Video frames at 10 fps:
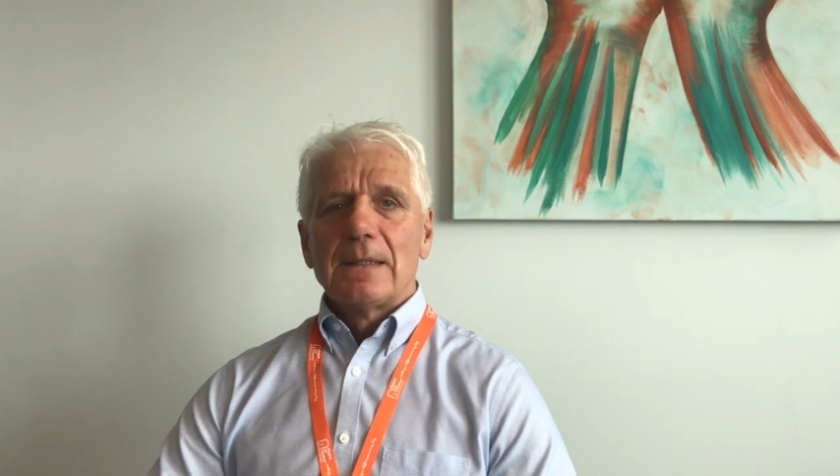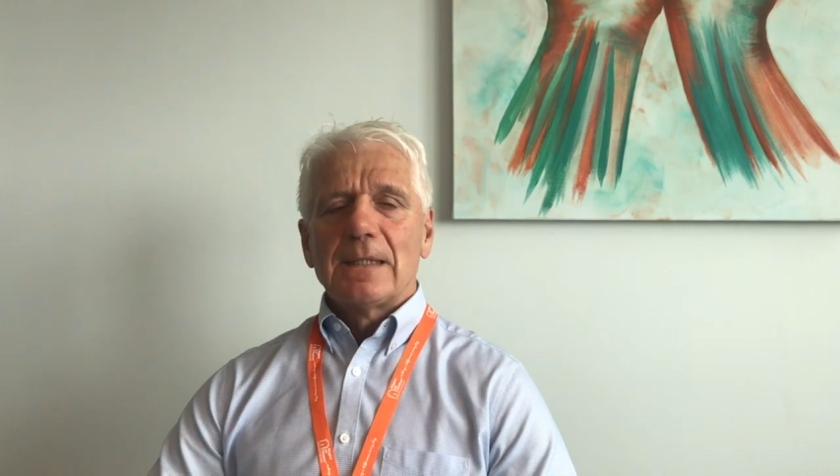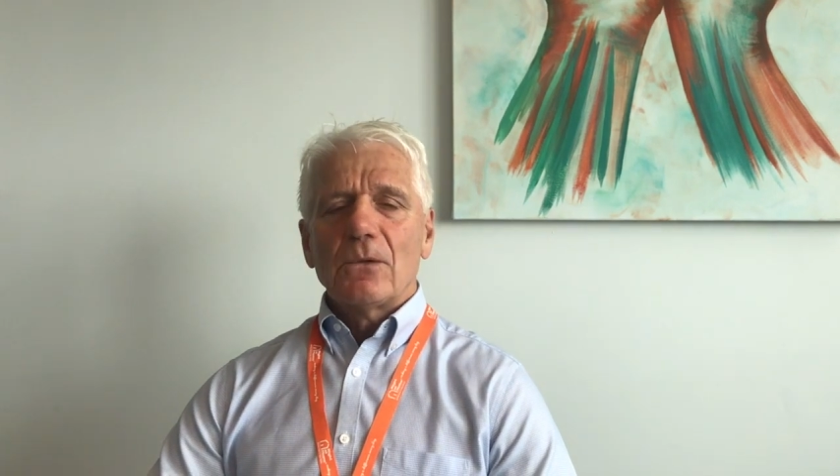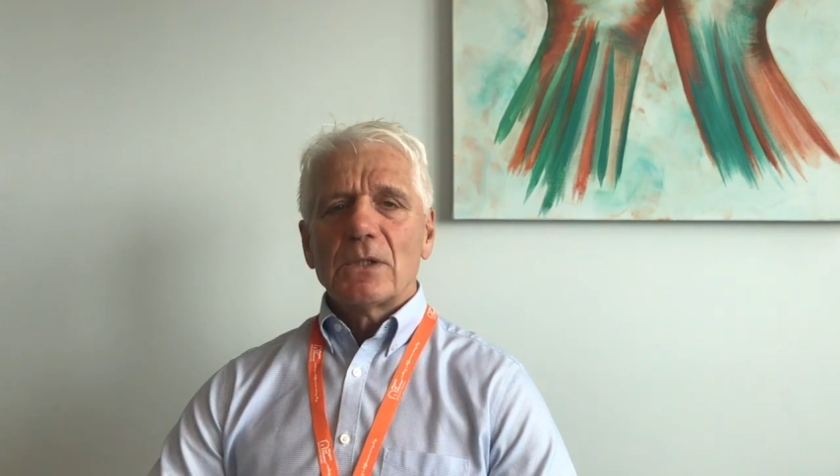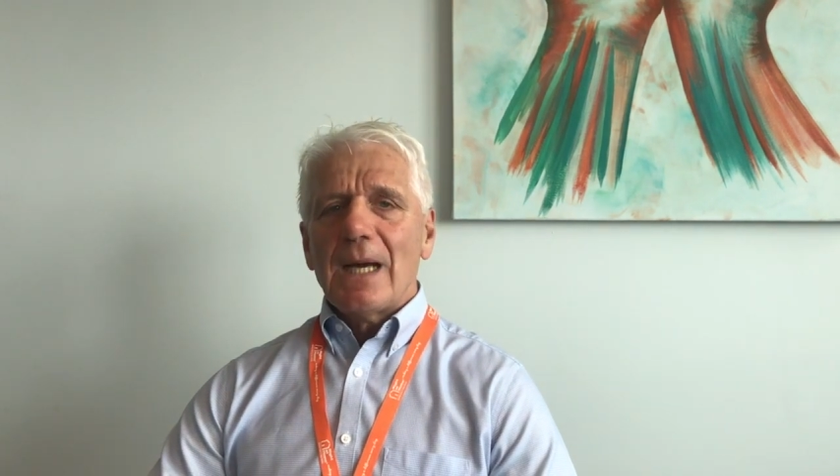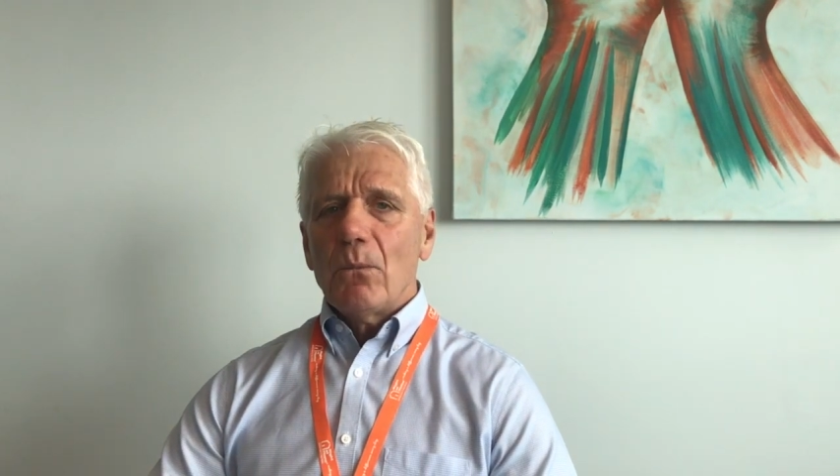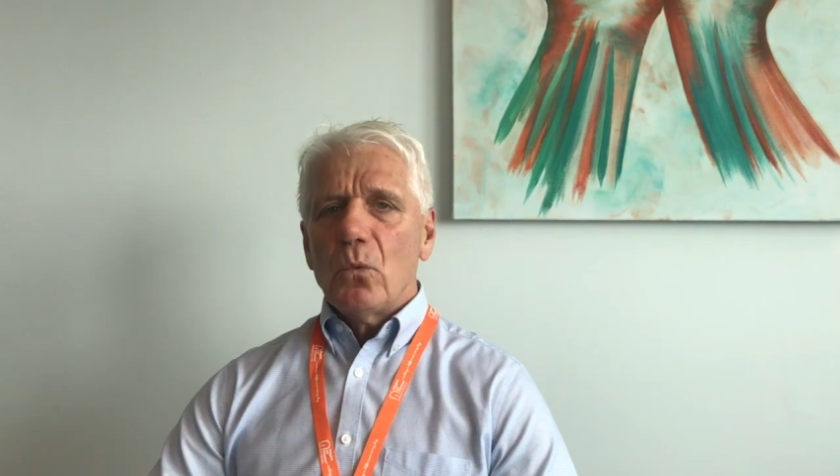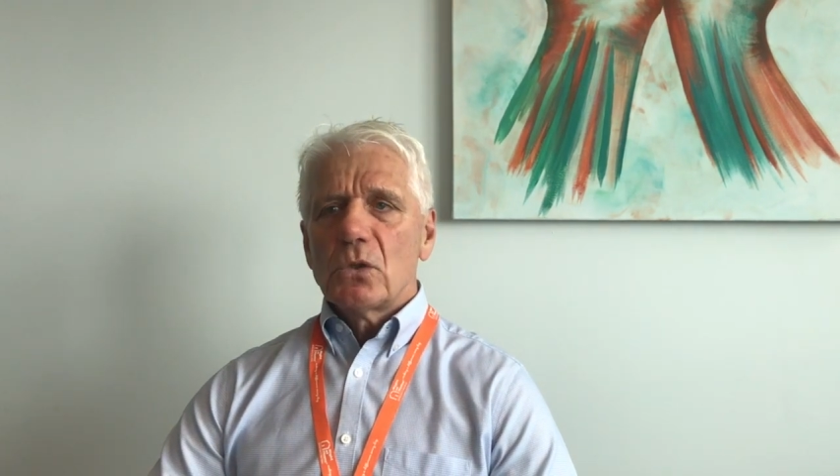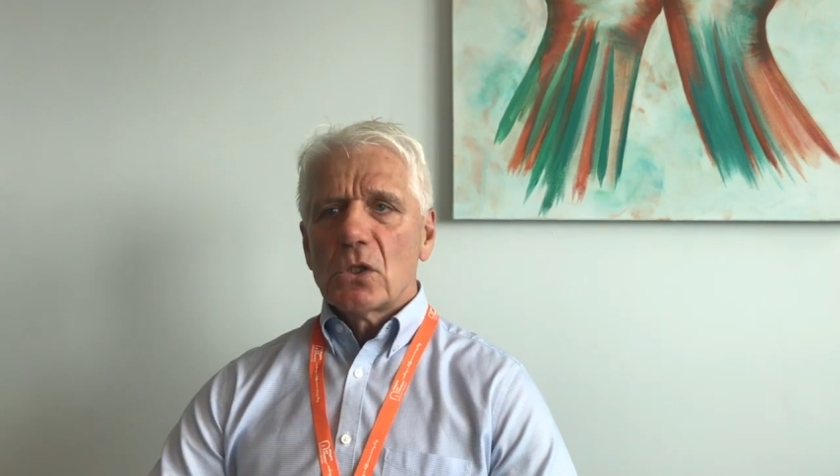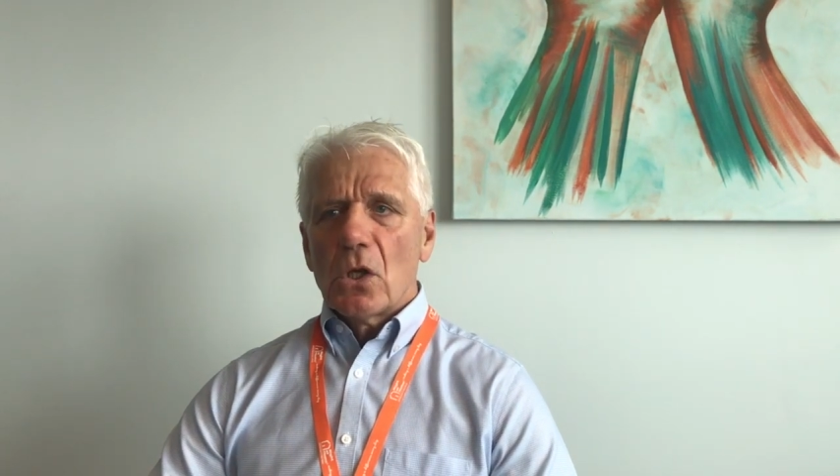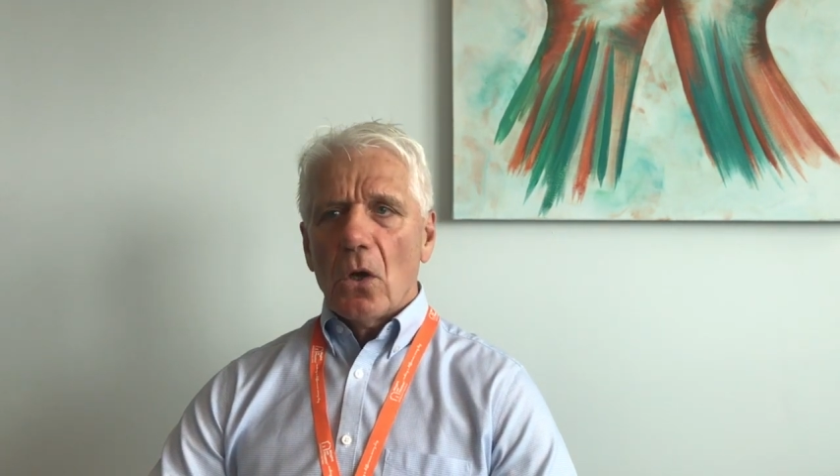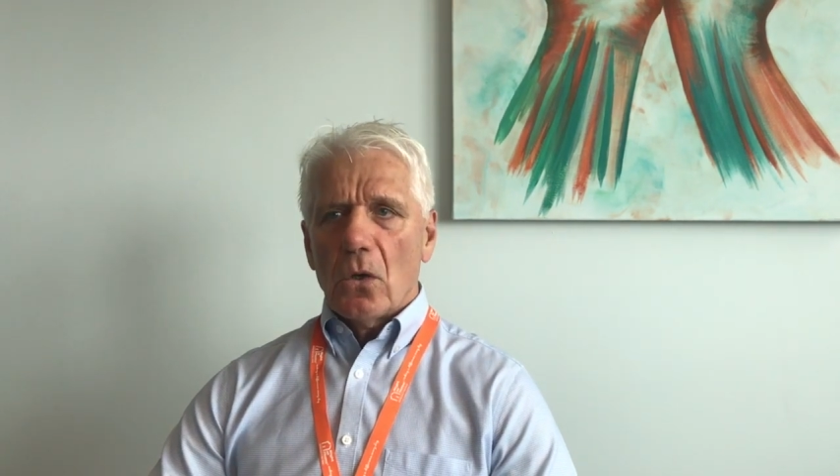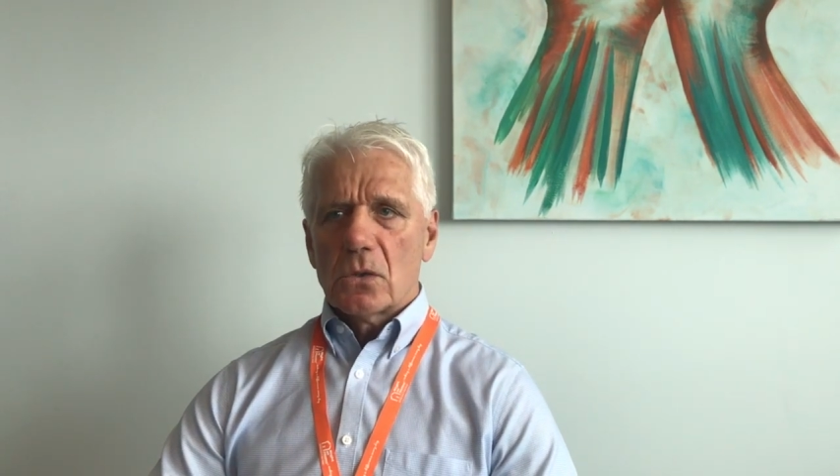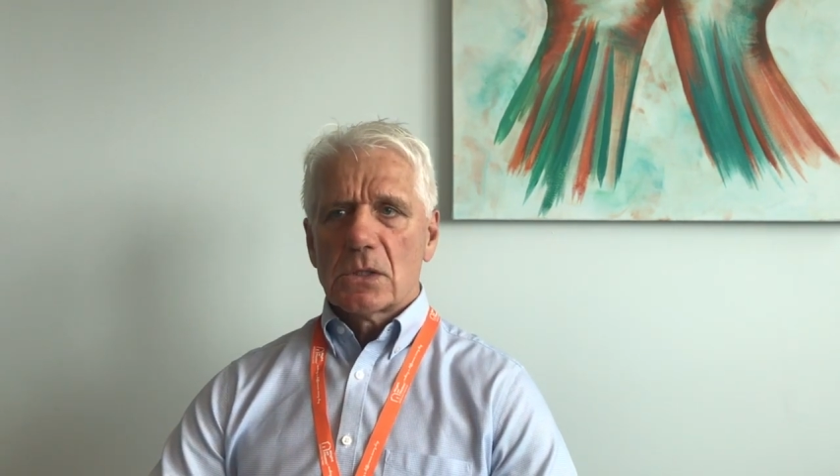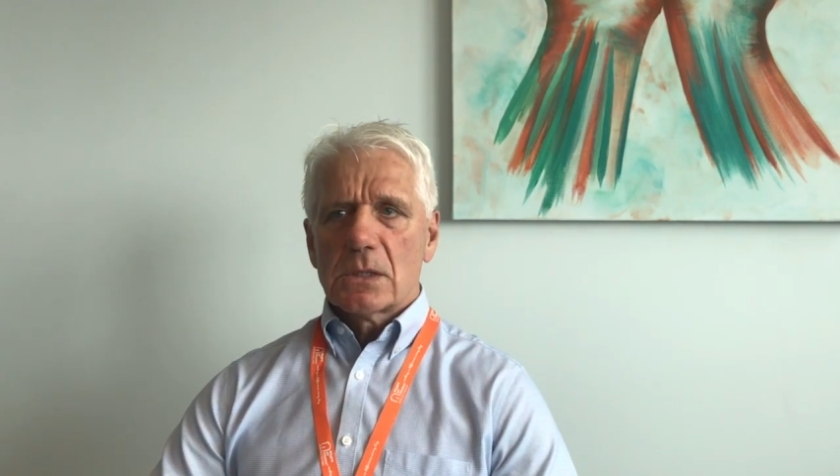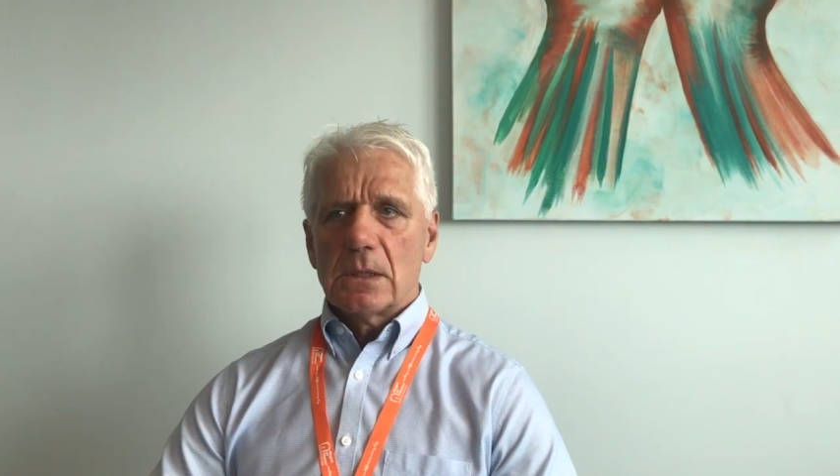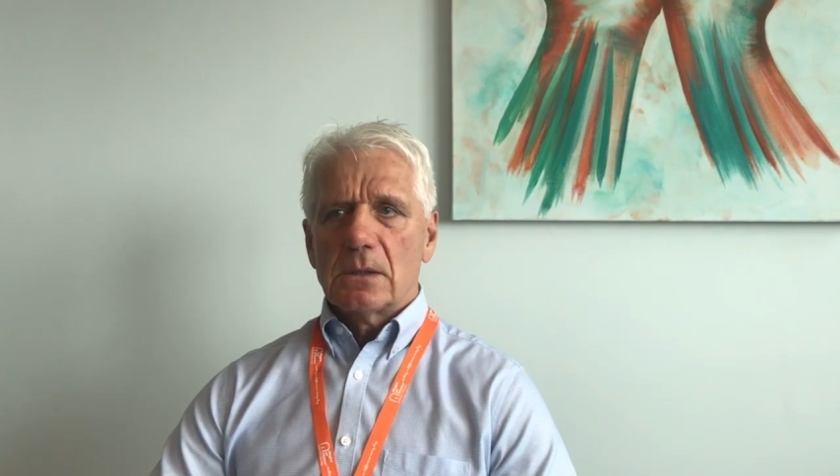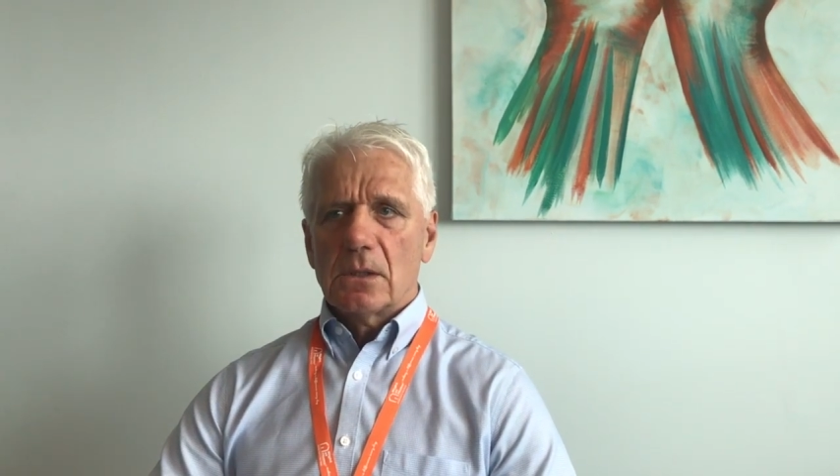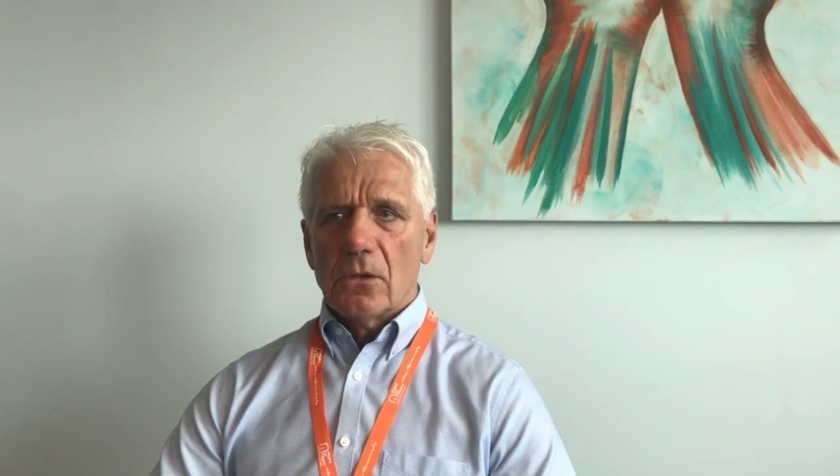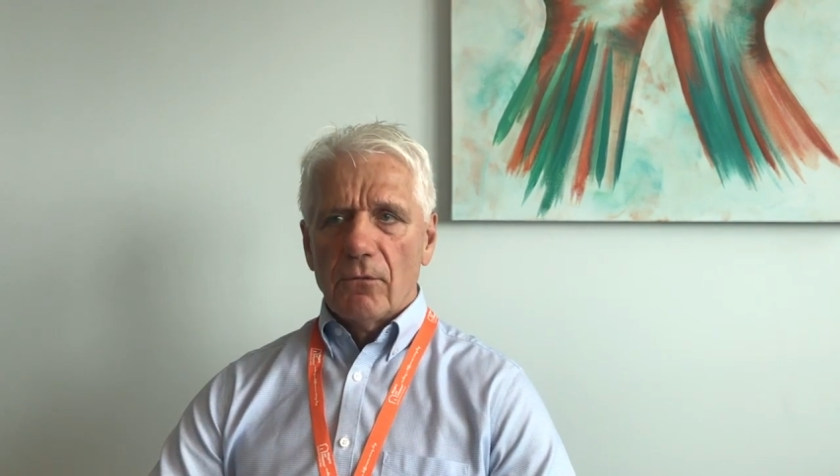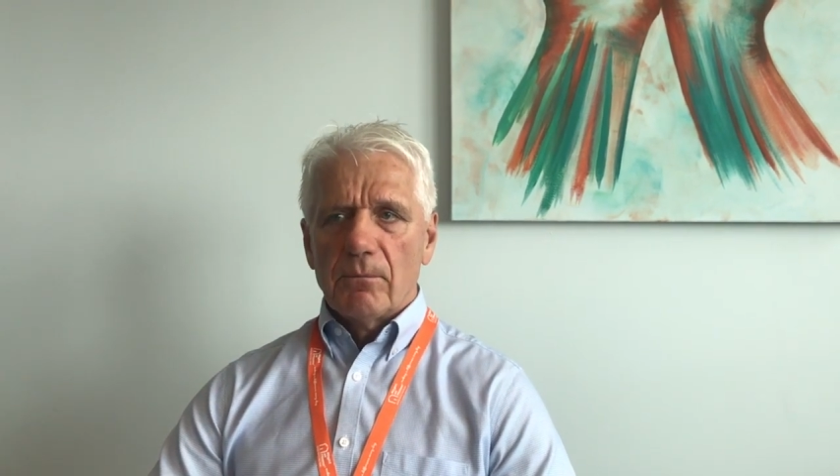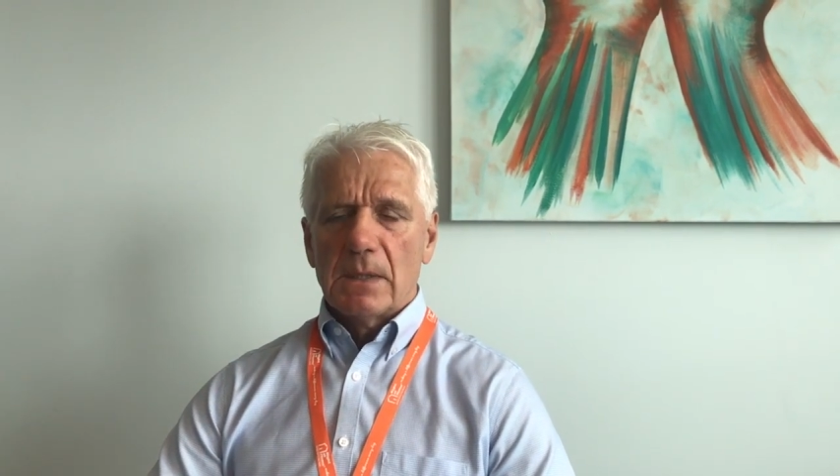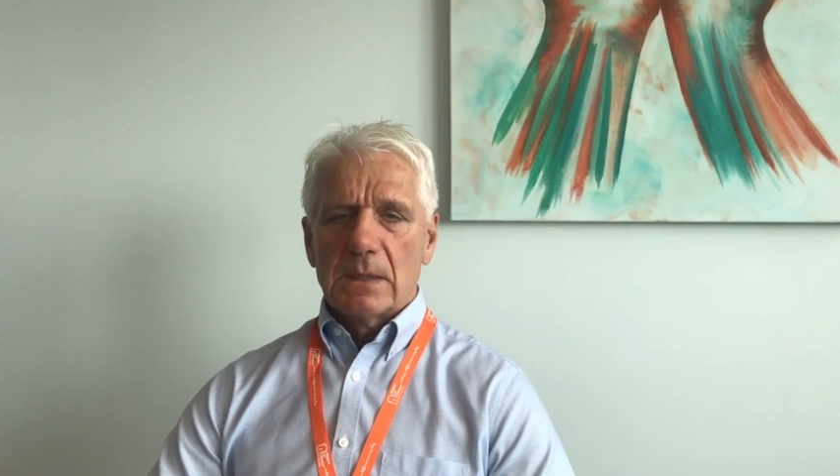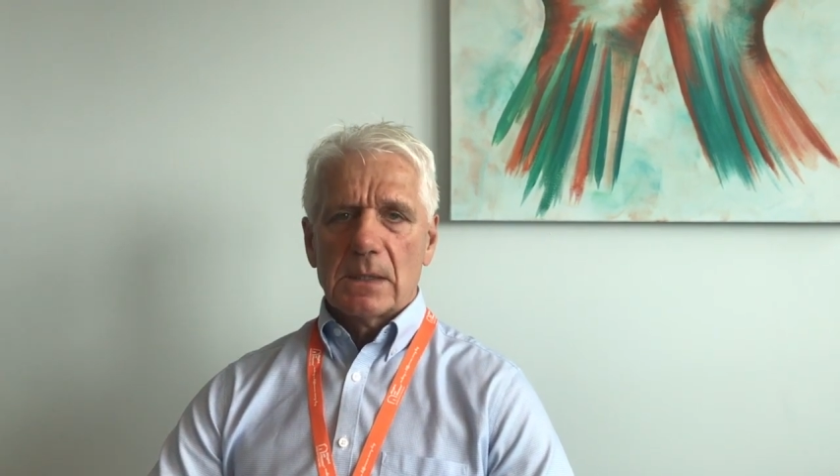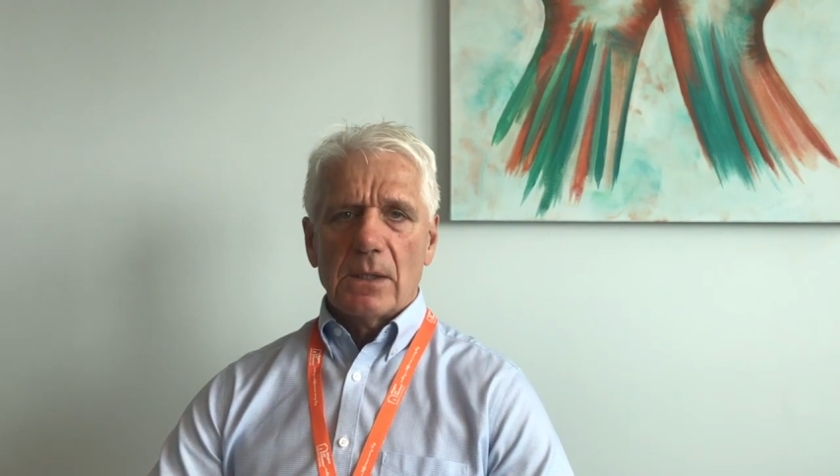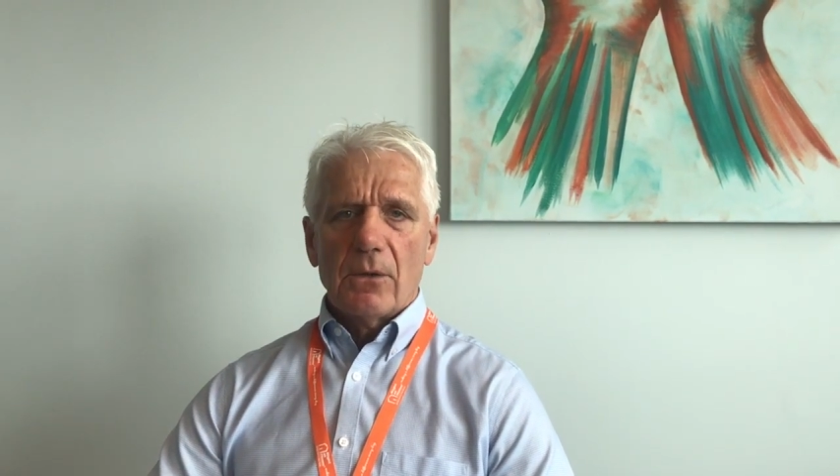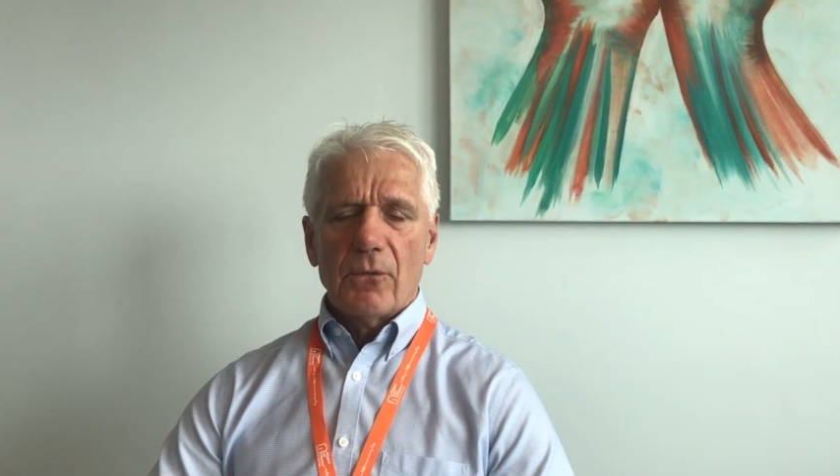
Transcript: Now that would cost the government